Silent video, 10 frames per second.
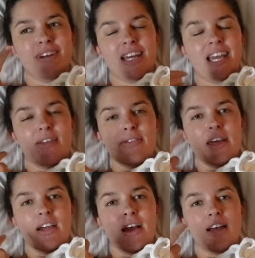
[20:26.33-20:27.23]
I can't
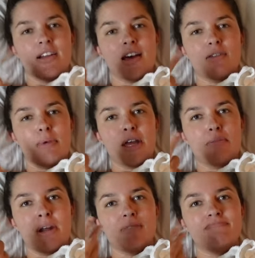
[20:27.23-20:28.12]
think. I got a pain
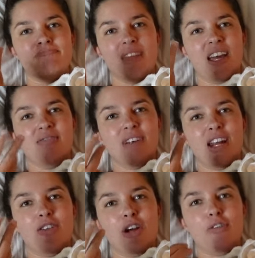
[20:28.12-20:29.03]
med thing. I
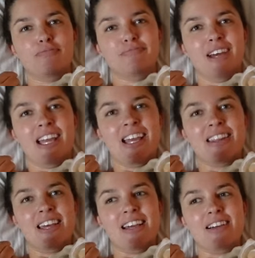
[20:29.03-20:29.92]
don't know. I can't
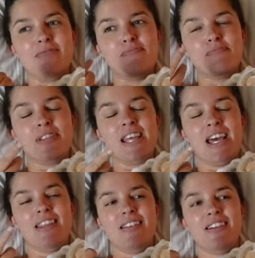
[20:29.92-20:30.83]
think. But
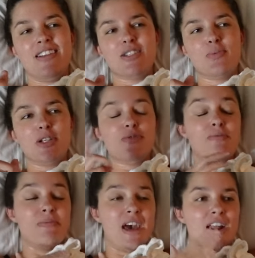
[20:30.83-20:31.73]
then they're going to switch
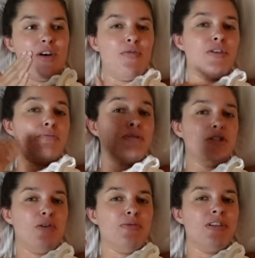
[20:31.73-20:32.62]
from that over to
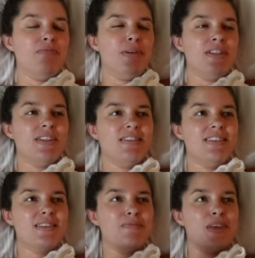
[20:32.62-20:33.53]
Pitocin, basically
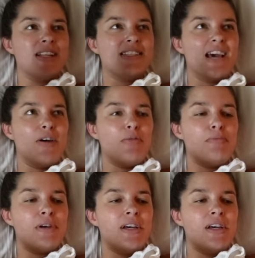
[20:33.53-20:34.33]
something to help